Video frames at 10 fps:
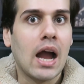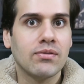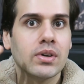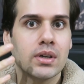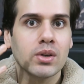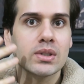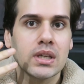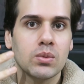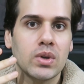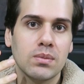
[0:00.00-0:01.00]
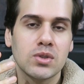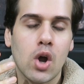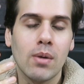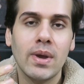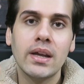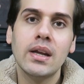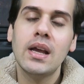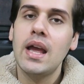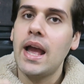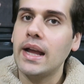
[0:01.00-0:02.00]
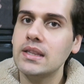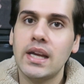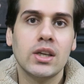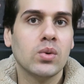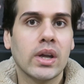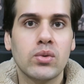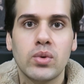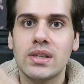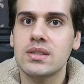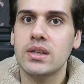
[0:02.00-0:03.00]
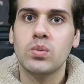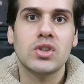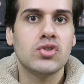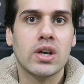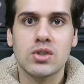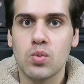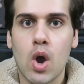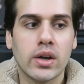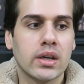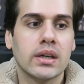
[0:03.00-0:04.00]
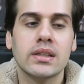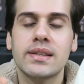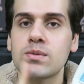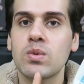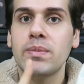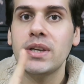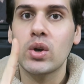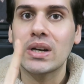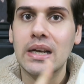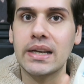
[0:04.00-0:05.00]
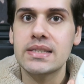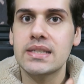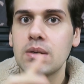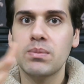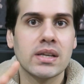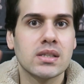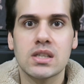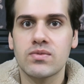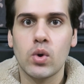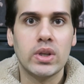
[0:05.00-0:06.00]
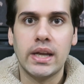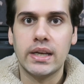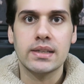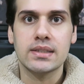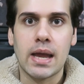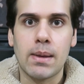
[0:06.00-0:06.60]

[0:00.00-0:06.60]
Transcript: after your skin will absorb it, and then you can rinse it with just water. This will be your cleansing plus exfoliating